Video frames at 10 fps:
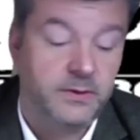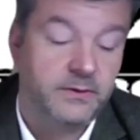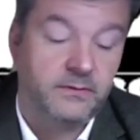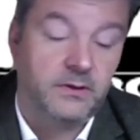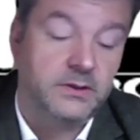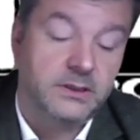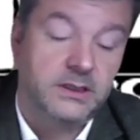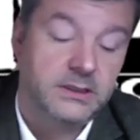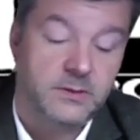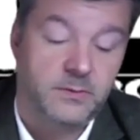you've got
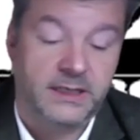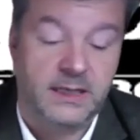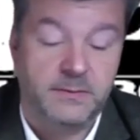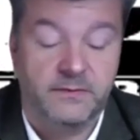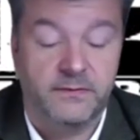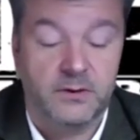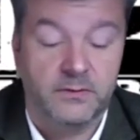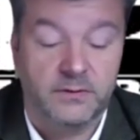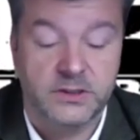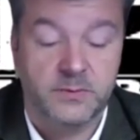somewhere to keep your
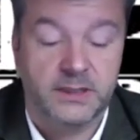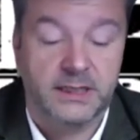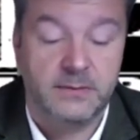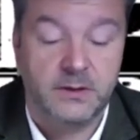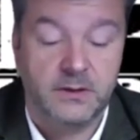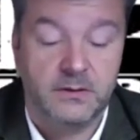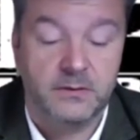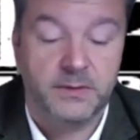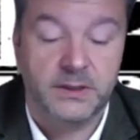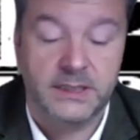fuel, somewhere to keep your
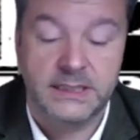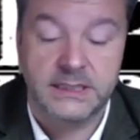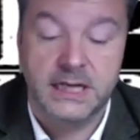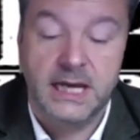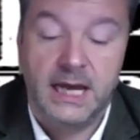bounties,